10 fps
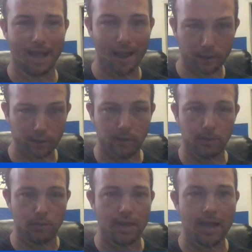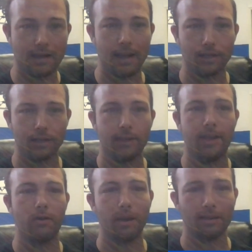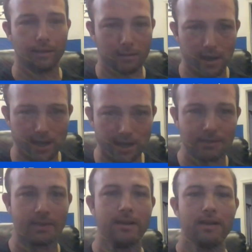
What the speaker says: actually do that and actually care about their clients